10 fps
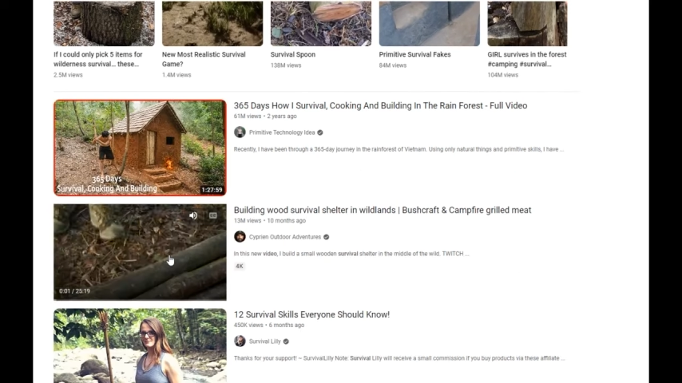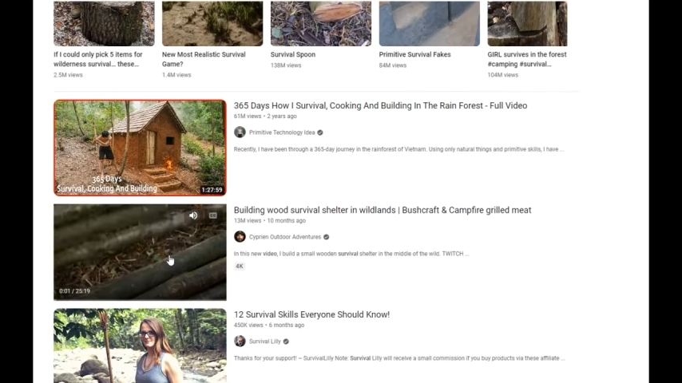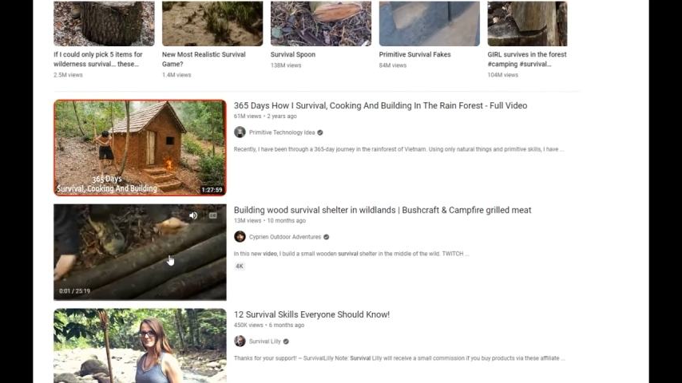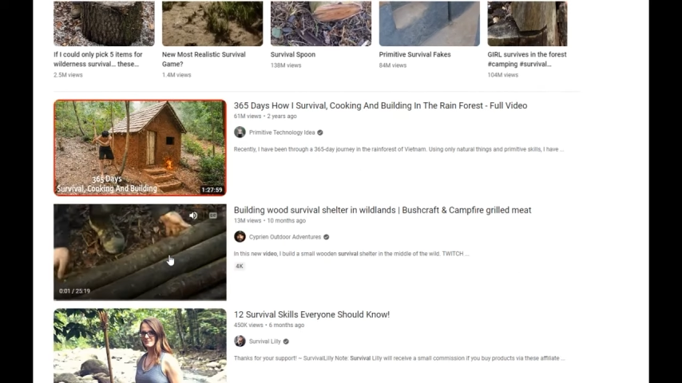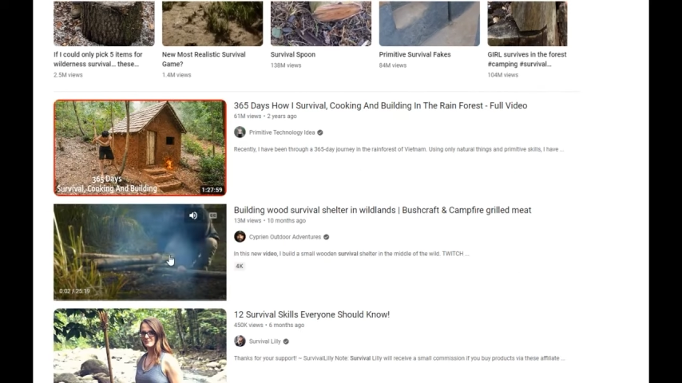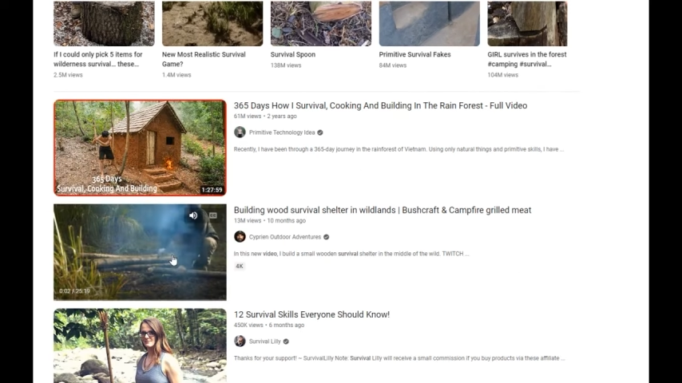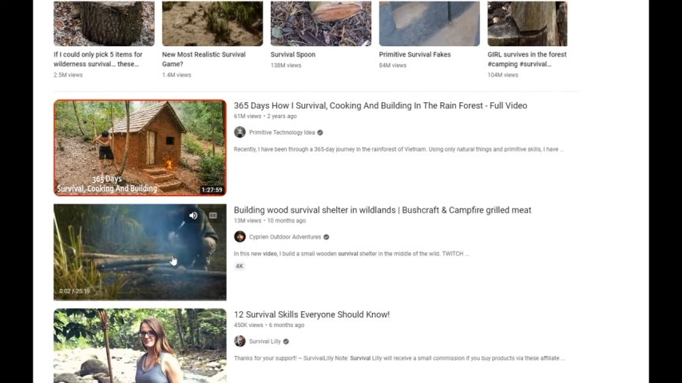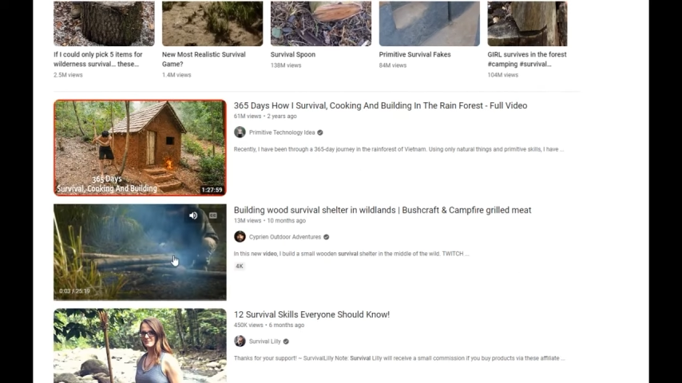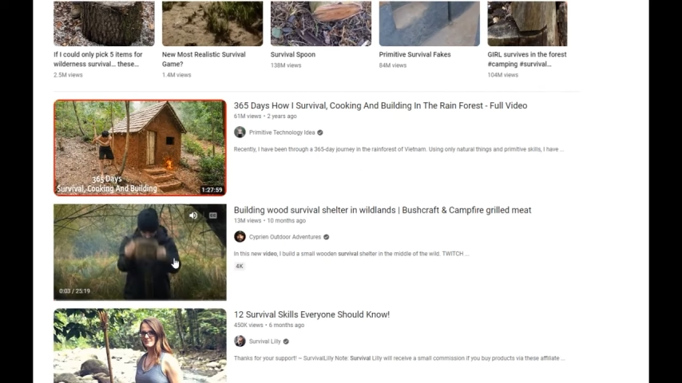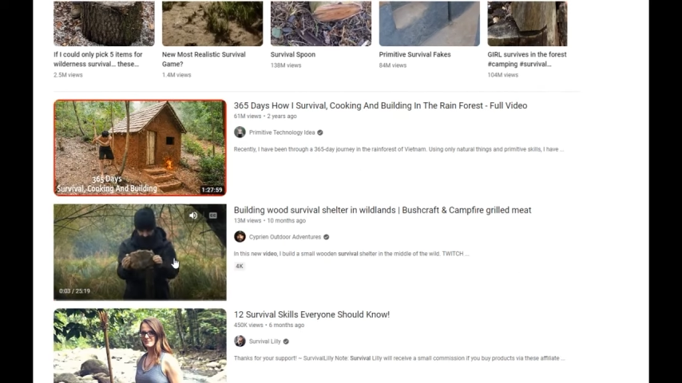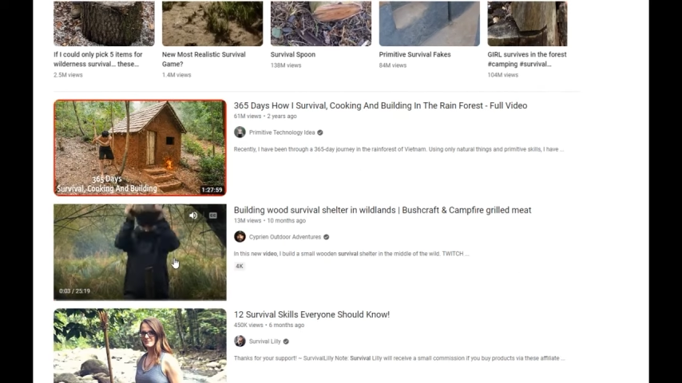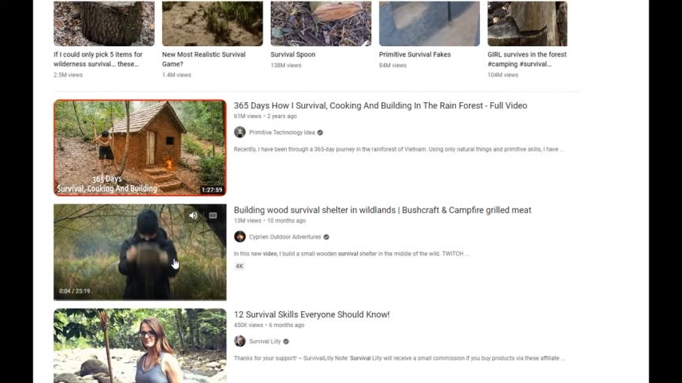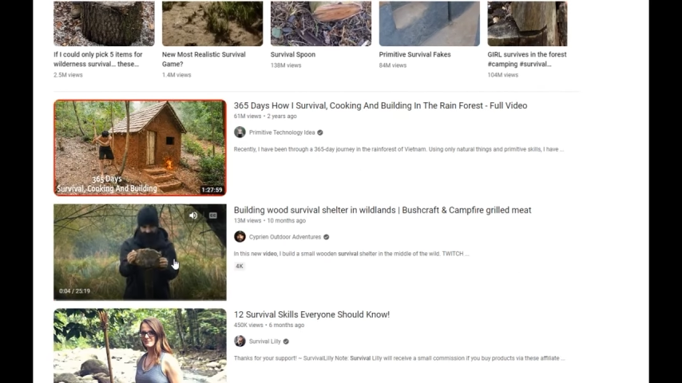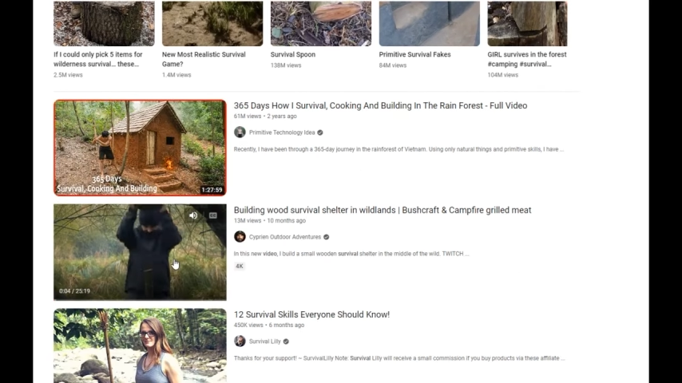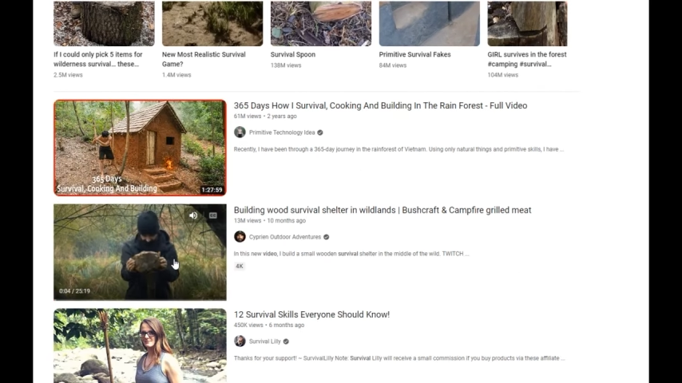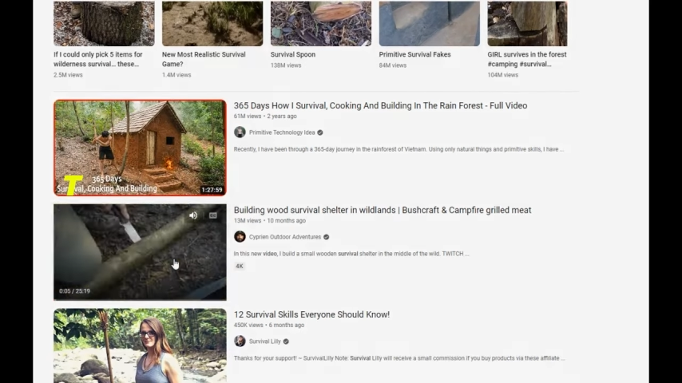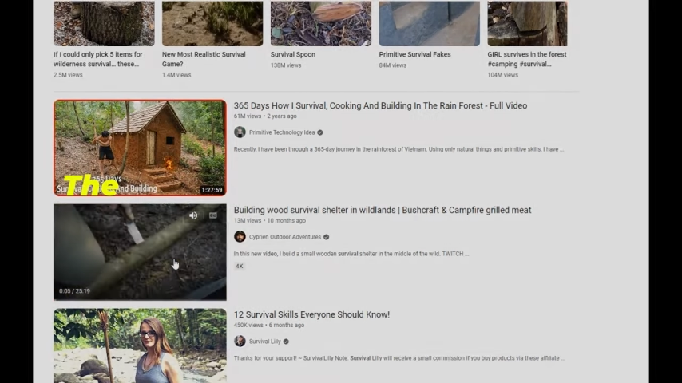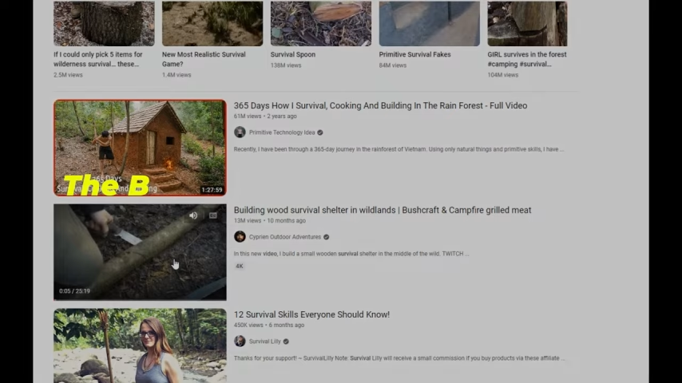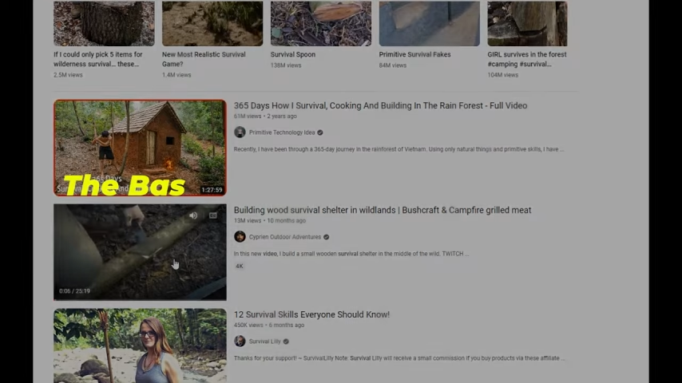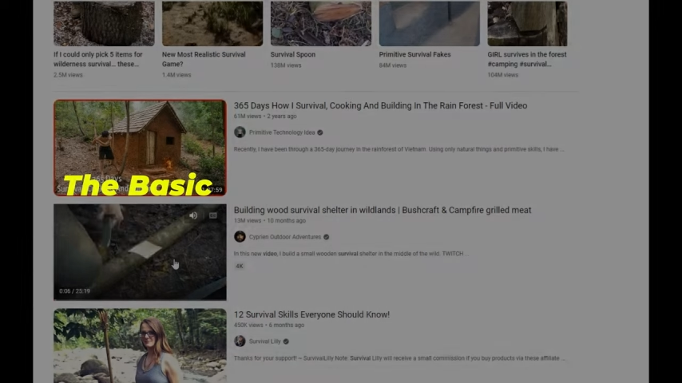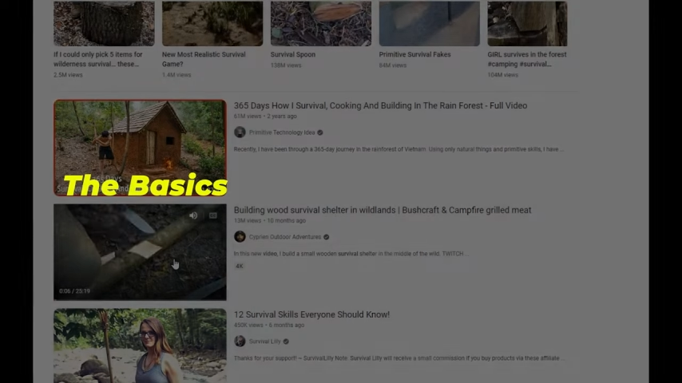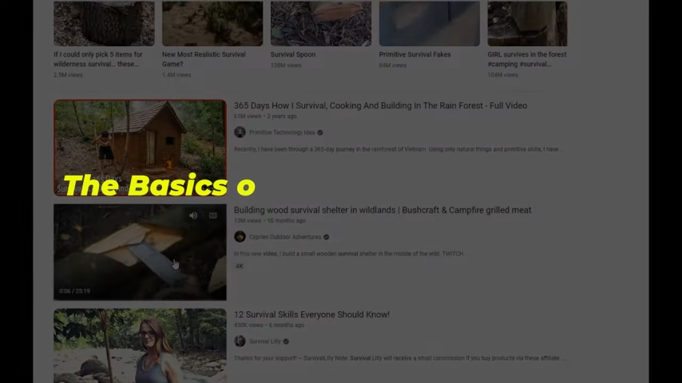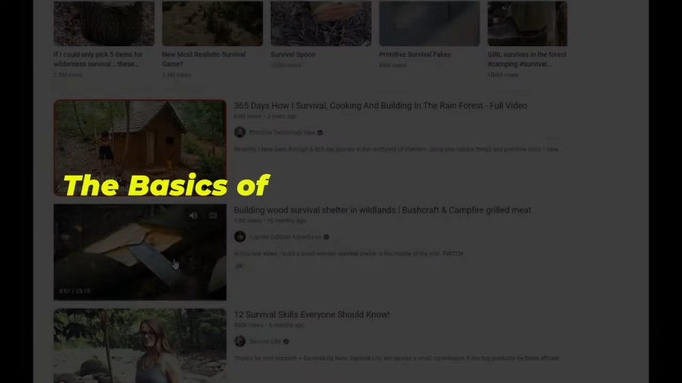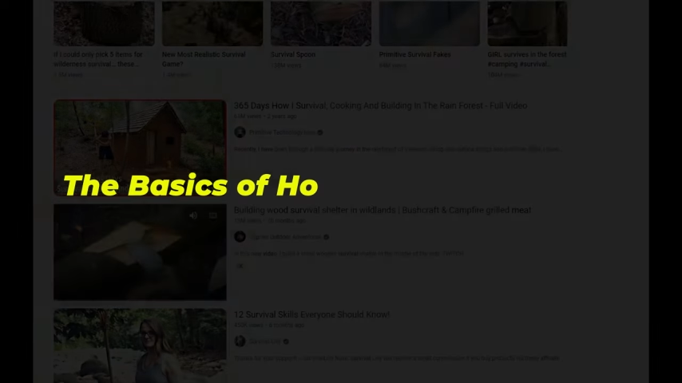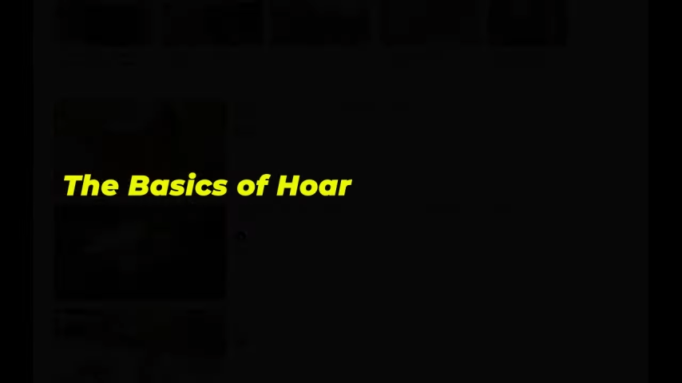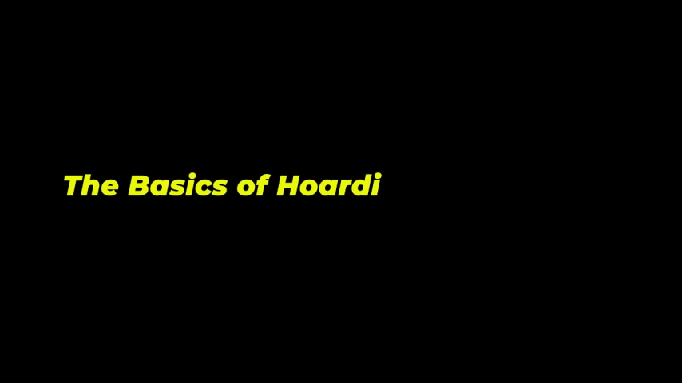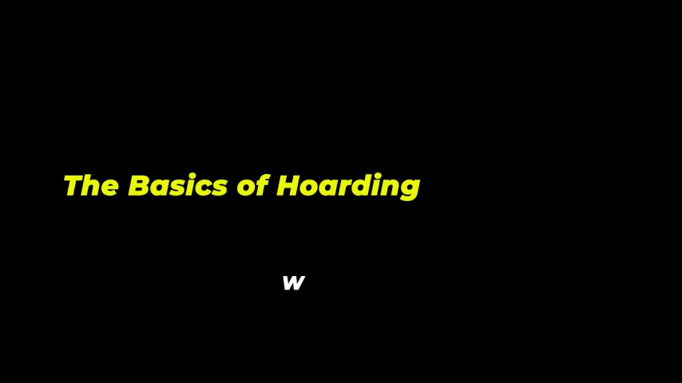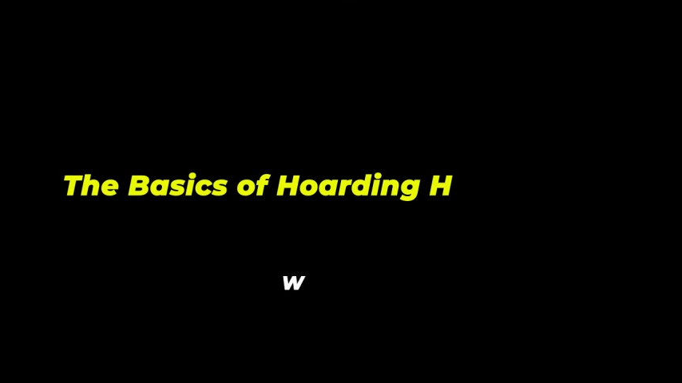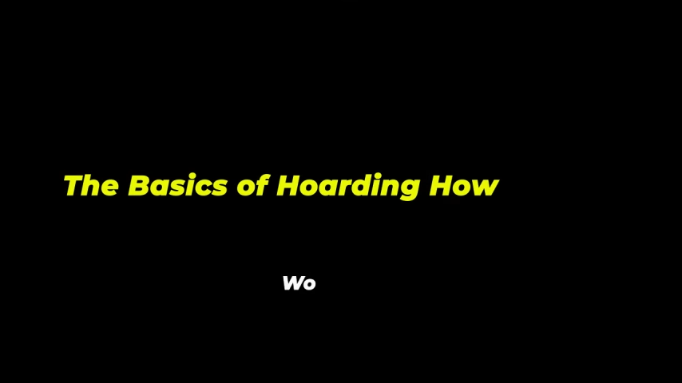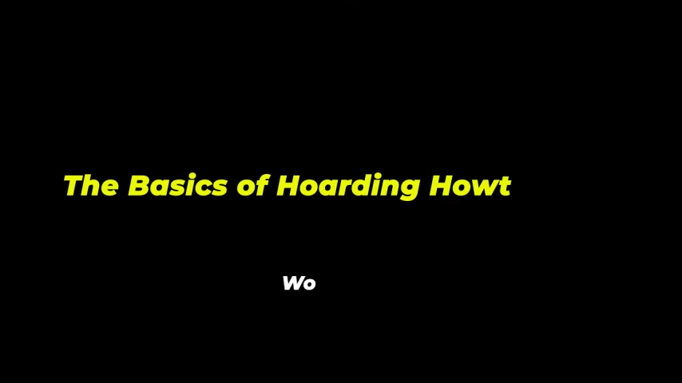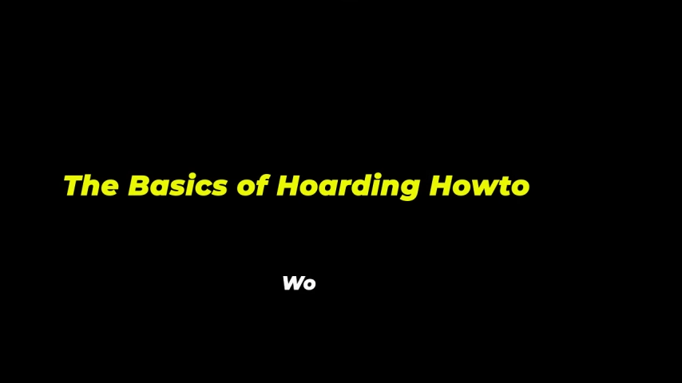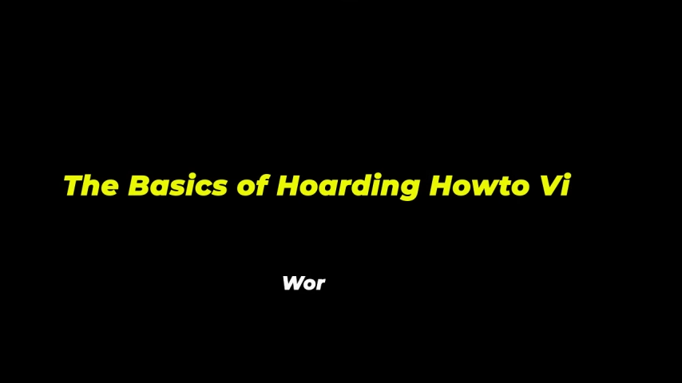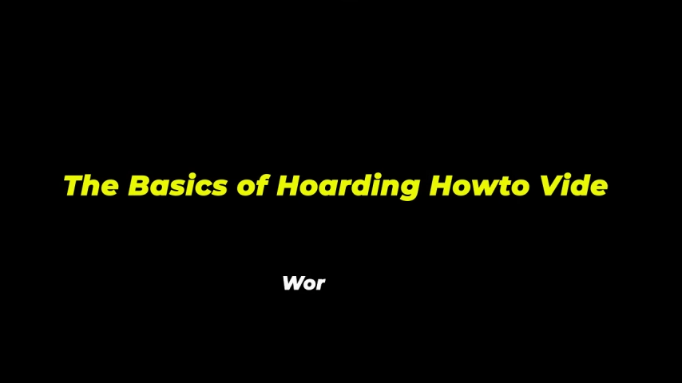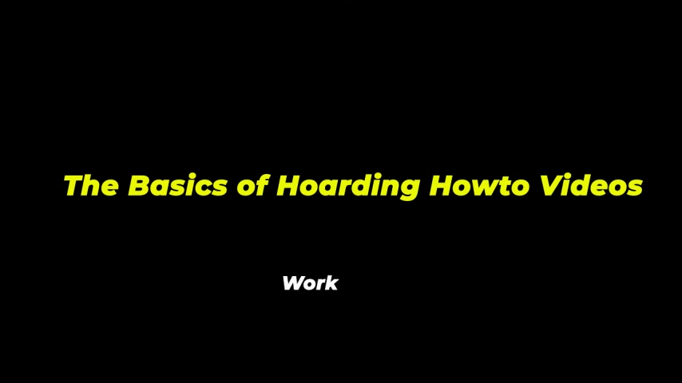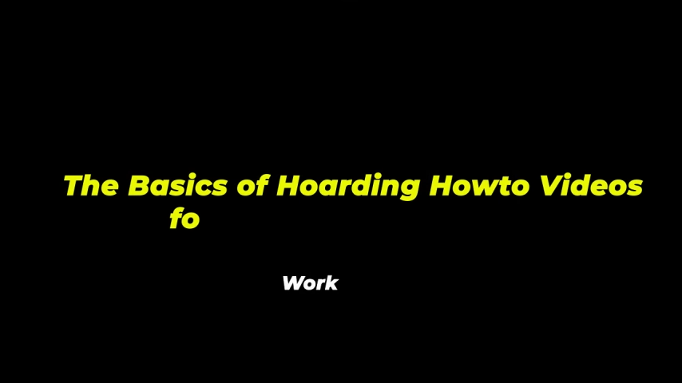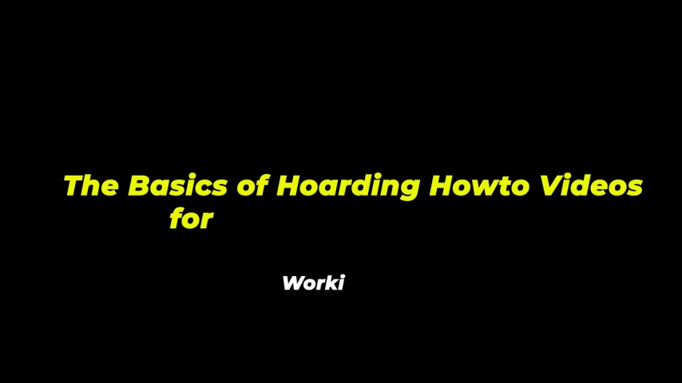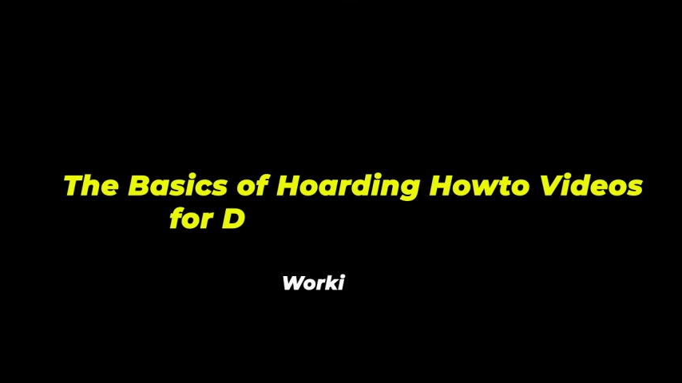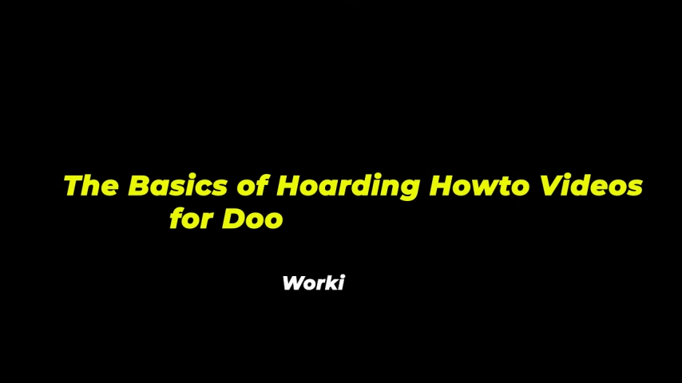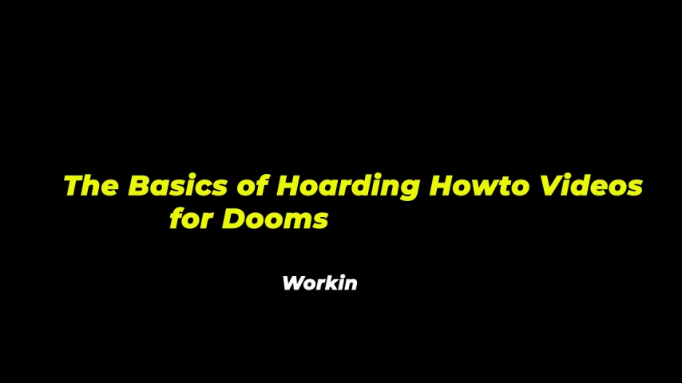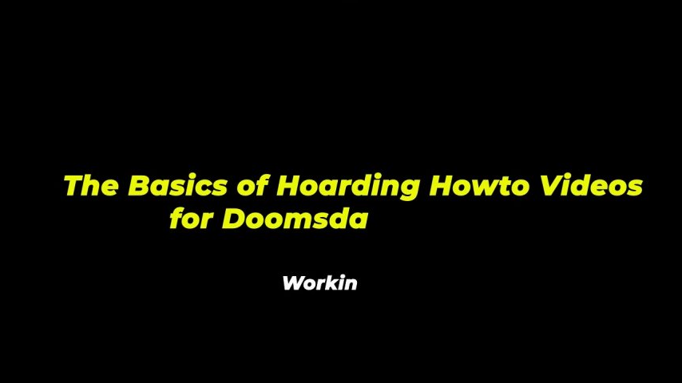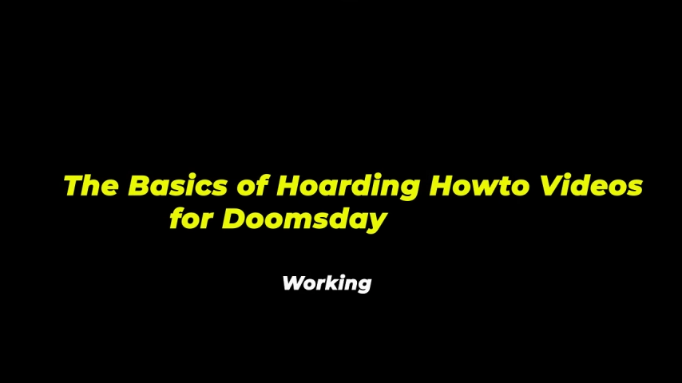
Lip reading: (no speaker visible)